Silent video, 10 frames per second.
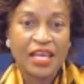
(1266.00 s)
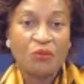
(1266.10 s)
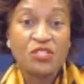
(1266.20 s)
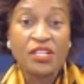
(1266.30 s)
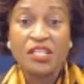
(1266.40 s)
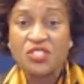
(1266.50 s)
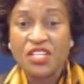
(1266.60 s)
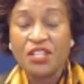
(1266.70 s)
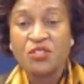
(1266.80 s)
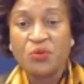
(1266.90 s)
and we should
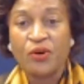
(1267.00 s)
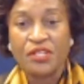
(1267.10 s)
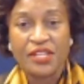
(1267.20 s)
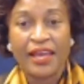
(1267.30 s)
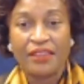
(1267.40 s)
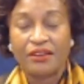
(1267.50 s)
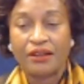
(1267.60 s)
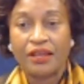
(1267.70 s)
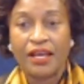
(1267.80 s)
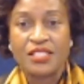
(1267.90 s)
continue to work
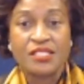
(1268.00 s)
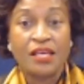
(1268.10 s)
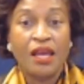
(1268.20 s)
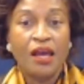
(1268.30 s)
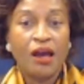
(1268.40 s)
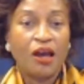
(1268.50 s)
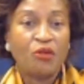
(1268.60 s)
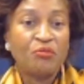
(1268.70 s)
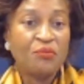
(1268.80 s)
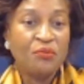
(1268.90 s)
together
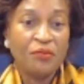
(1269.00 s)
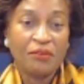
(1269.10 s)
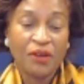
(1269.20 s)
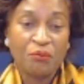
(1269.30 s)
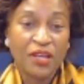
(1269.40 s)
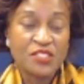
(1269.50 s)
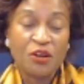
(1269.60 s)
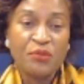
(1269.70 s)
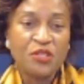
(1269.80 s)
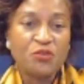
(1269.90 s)
because
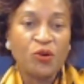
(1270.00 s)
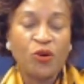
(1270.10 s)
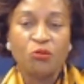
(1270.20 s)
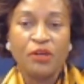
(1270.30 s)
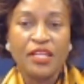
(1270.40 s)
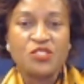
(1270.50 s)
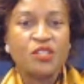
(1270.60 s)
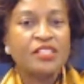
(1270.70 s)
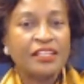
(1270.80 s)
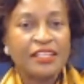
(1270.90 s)
our mutual goal really is
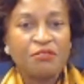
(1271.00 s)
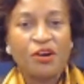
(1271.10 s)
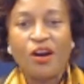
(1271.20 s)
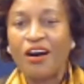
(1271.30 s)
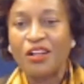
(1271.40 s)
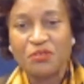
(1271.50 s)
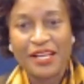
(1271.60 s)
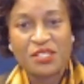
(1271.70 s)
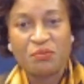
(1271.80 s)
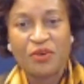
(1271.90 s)
to deliver all
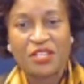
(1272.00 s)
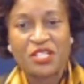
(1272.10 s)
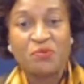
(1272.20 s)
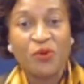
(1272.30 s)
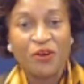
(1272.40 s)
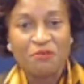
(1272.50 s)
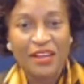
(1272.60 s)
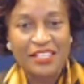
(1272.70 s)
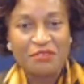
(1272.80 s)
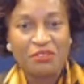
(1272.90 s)
transit projects more
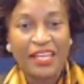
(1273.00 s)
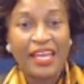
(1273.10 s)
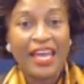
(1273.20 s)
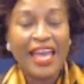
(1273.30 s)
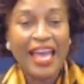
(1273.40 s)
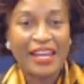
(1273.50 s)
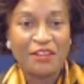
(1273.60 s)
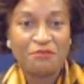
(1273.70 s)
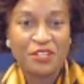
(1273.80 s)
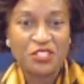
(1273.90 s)
effectively and
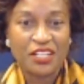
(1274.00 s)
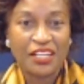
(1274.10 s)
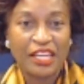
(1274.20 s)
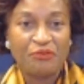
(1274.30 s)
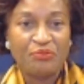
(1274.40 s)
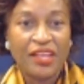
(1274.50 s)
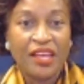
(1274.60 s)
efficiently.